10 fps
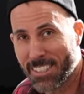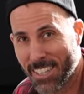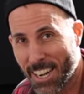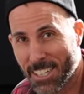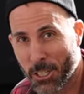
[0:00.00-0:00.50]
it's
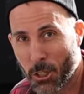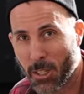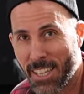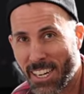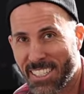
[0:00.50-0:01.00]
sounding
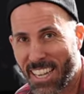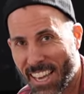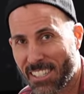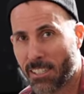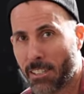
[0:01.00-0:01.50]
good, that is
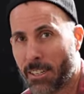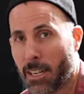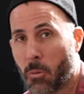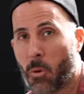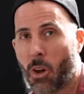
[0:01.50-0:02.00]
excellent.
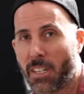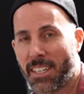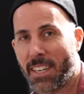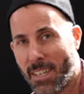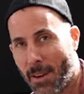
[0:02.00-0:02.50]
It works
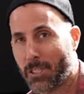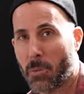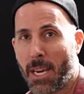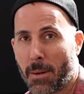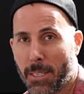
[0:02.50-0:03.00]
enough to
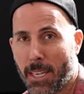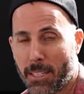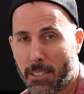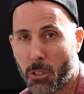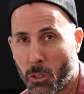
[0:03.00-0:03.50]
be able to get
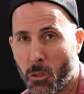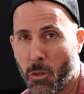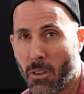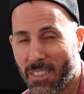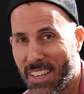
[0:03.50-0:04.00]
it
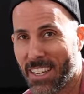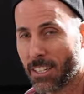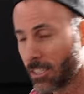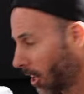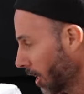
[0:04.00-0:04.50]
to the
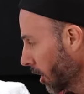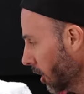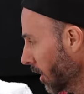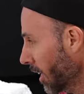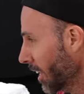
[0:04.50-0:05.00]

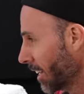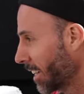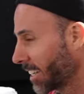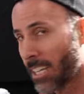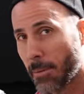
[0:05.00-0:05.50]
dyno.
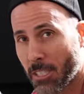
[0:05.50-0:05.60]
Next up,